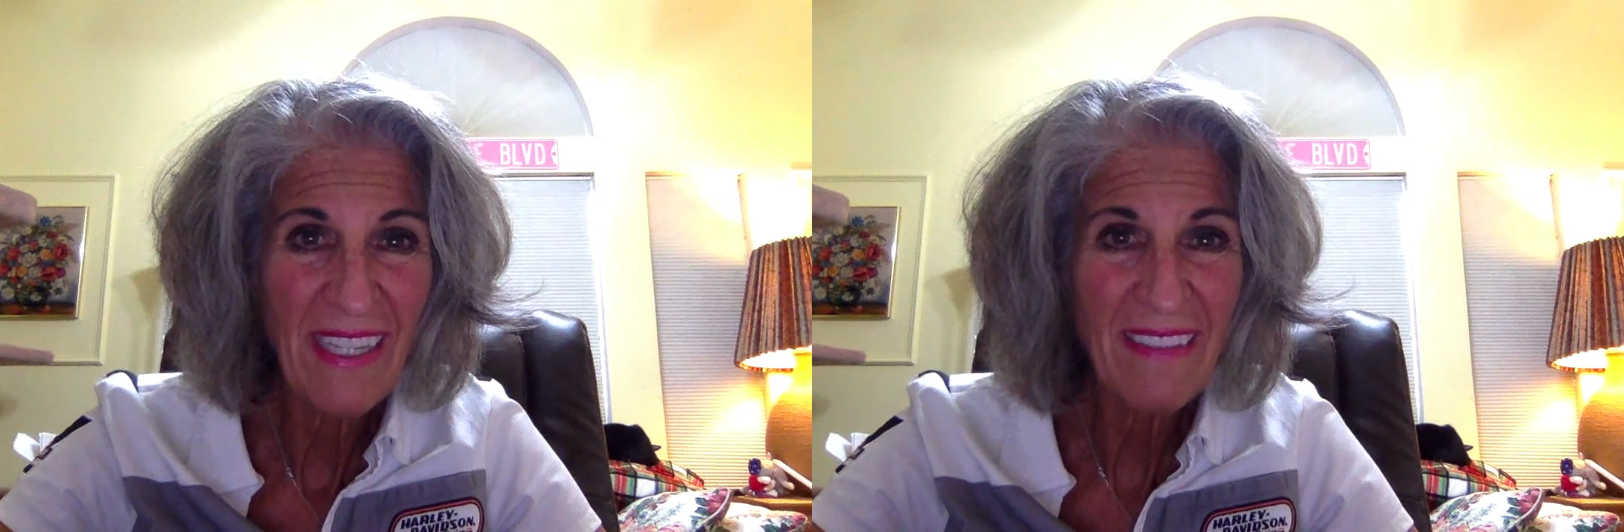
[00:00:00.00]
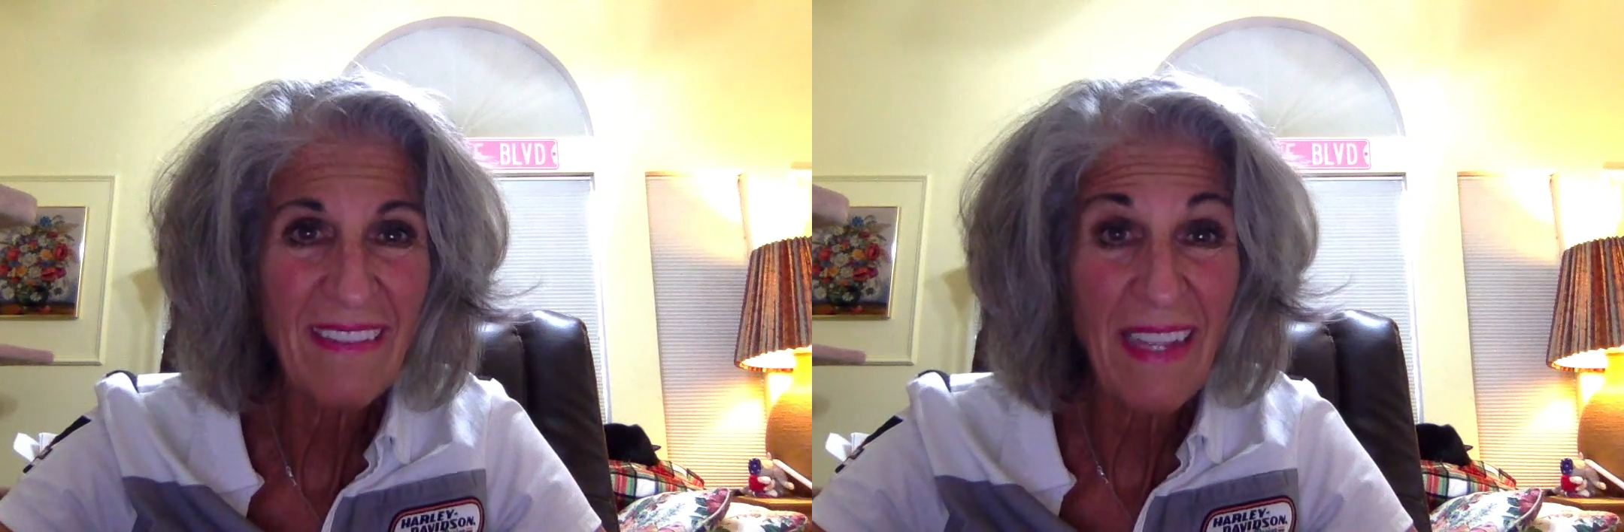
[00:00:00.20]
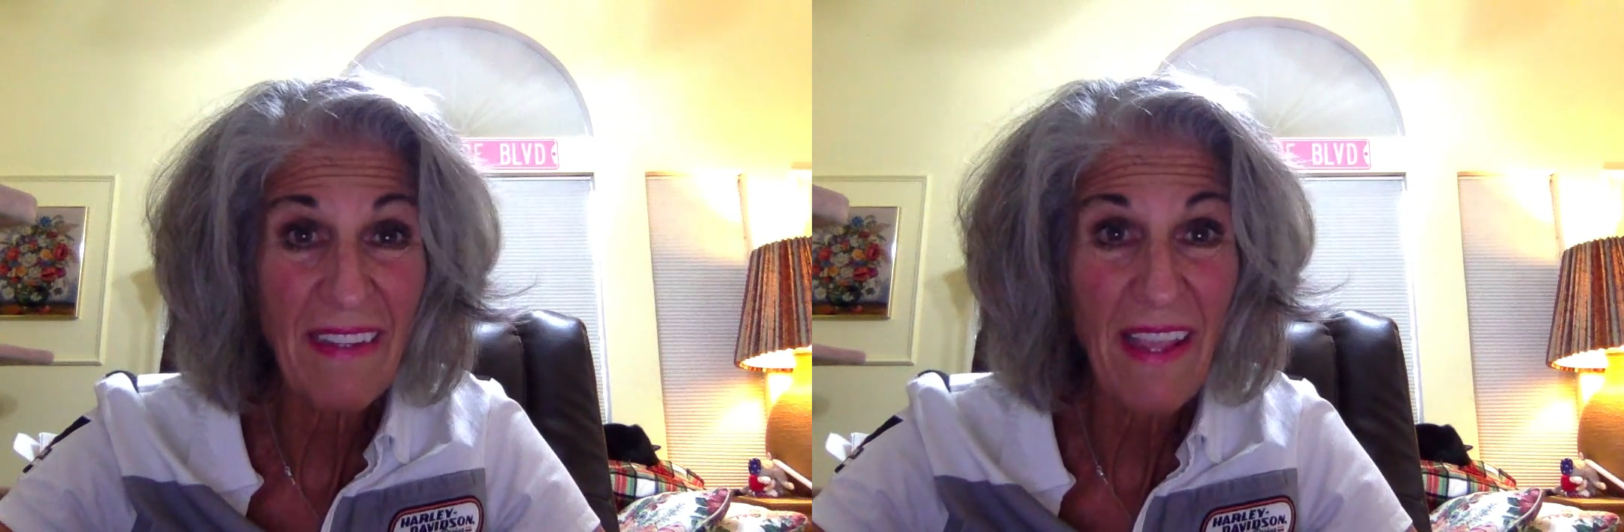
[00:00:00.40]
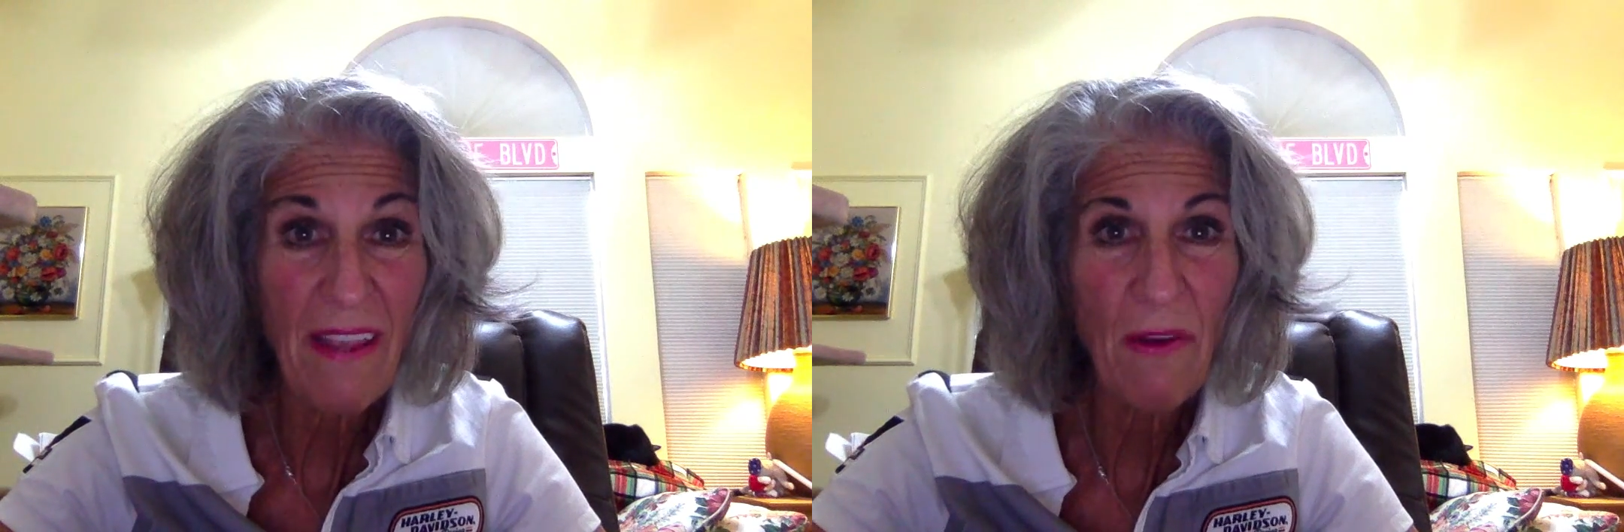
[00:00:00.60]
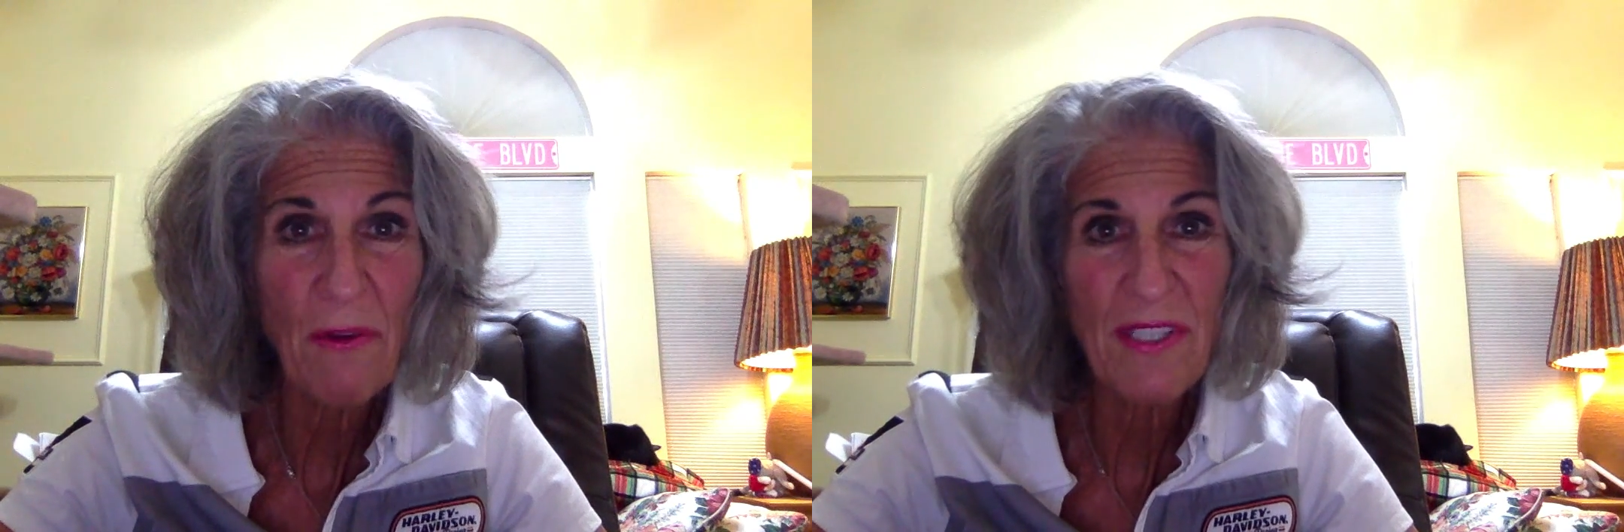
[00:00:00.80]
at San
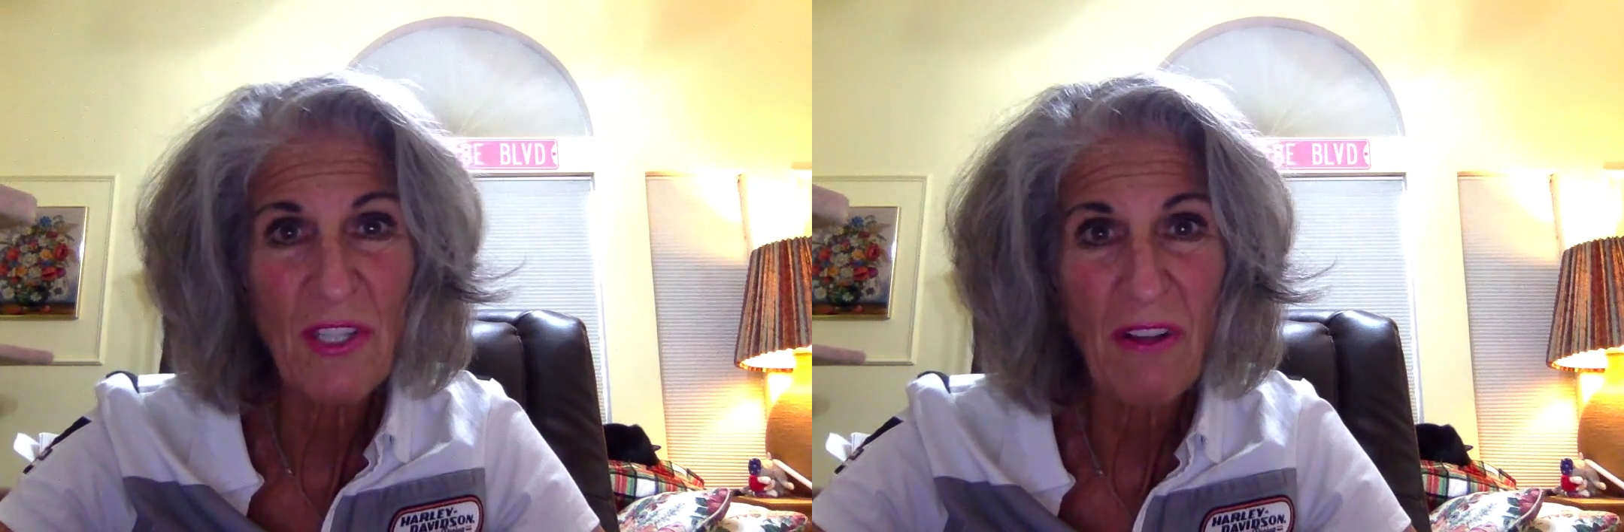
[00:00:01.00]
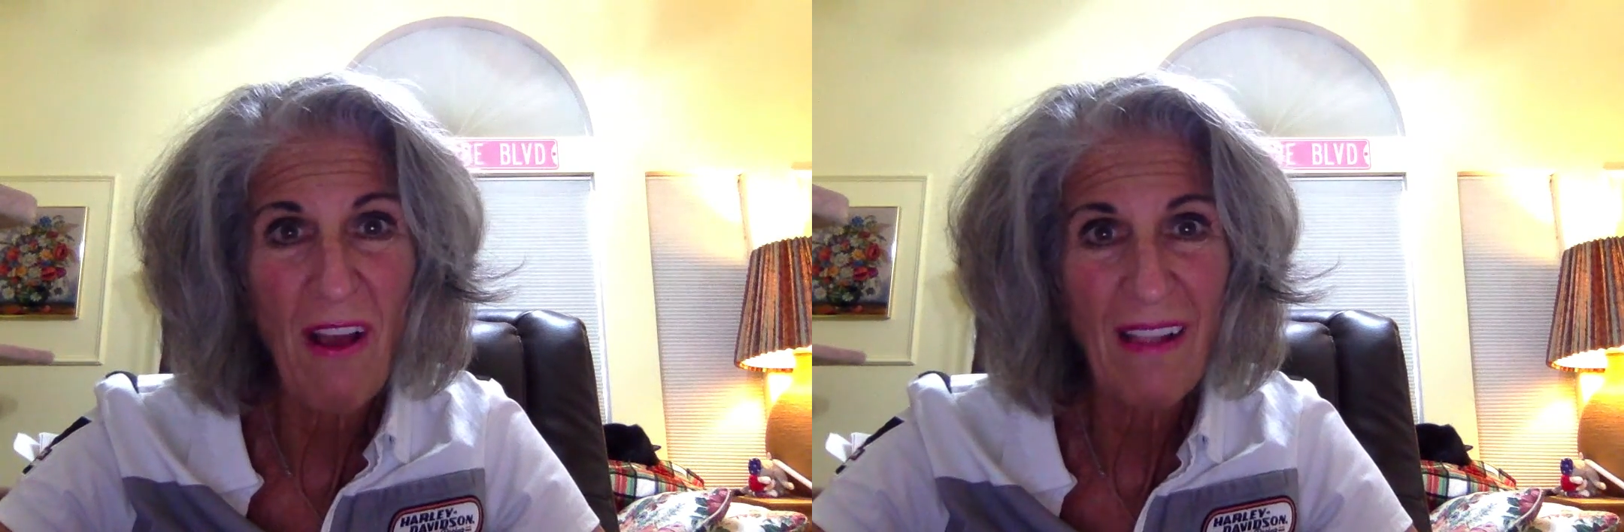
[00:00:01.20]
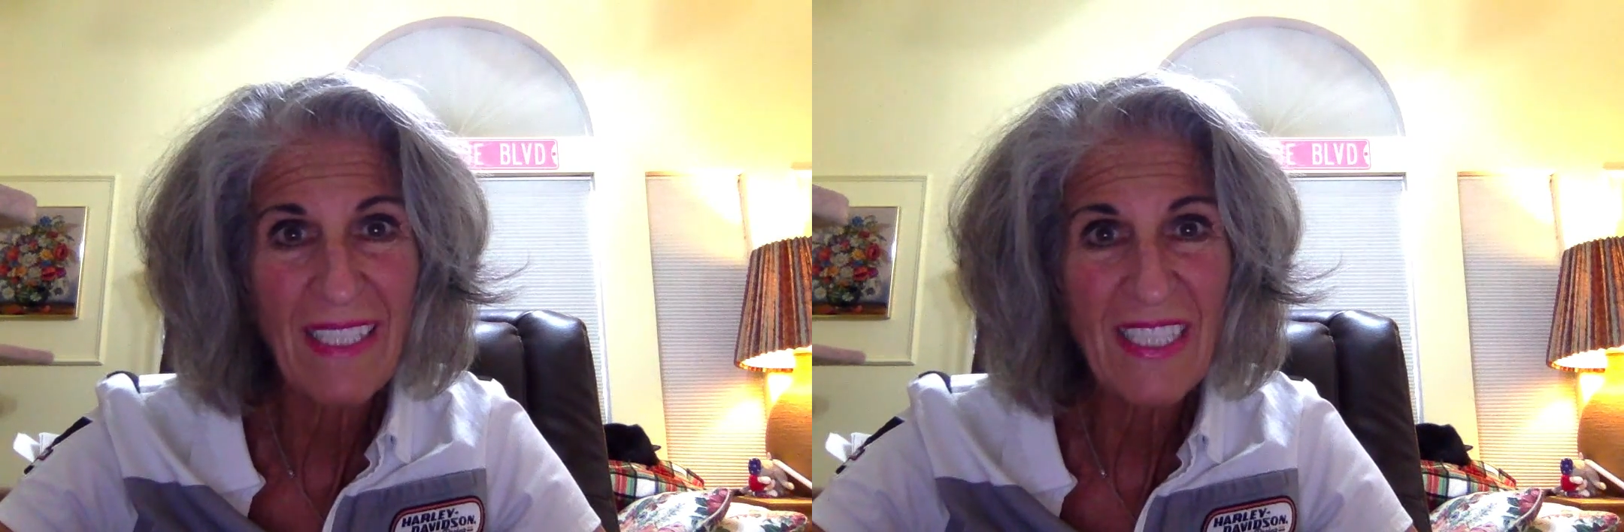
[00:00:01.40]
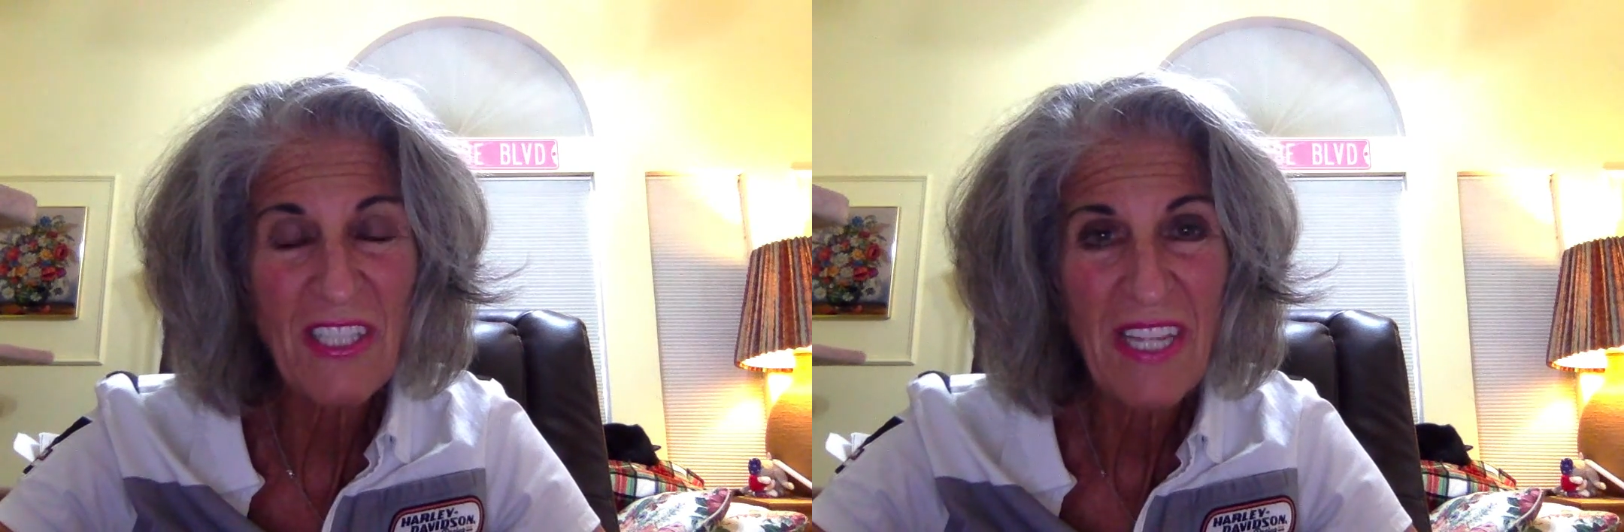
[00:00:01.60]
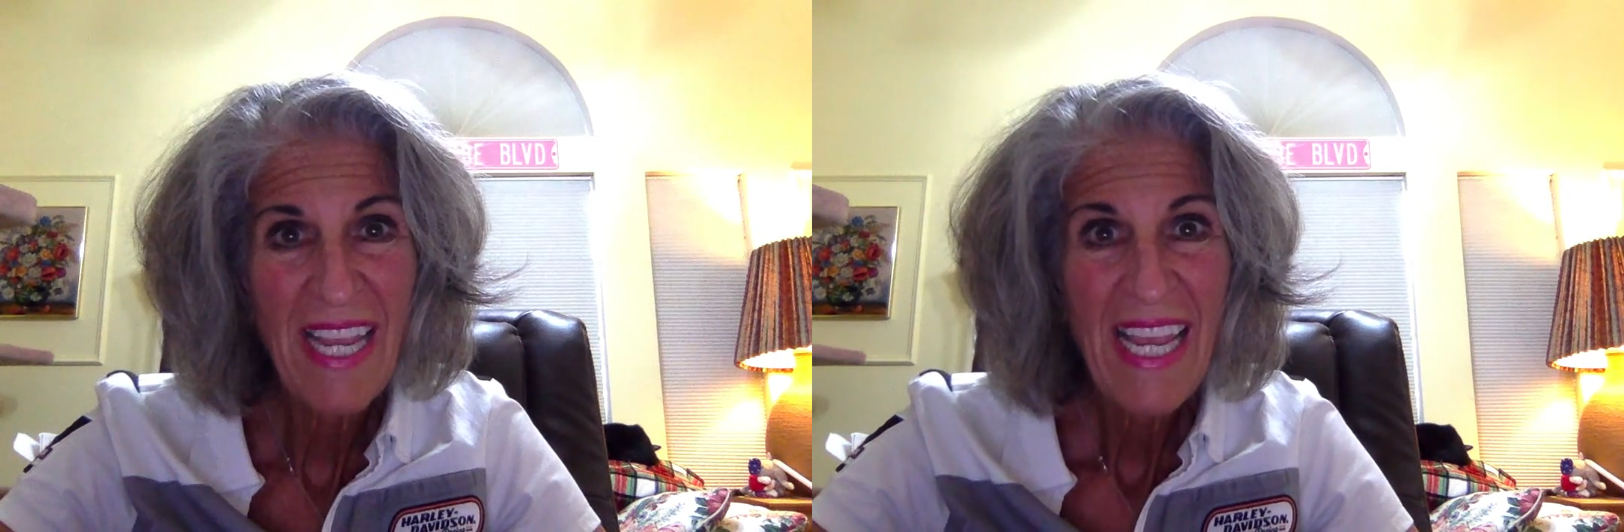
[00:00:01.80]
Diego Christian College